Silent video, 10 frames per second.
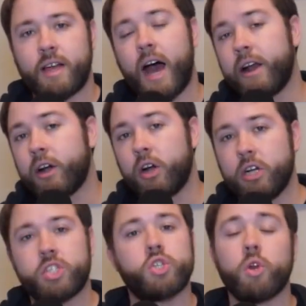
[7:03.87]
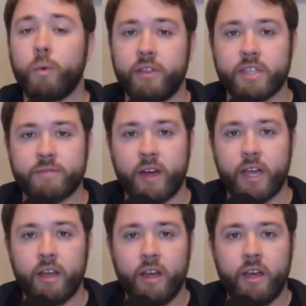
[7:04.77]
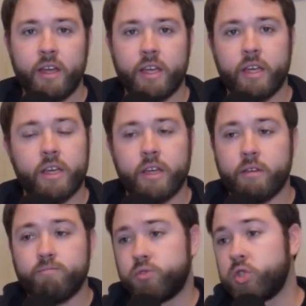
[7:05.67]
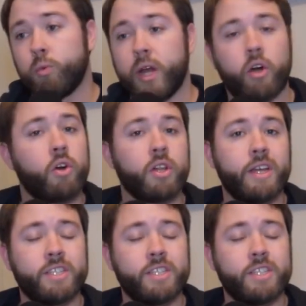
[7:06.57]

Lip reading: Conor should win this fight. He should win early.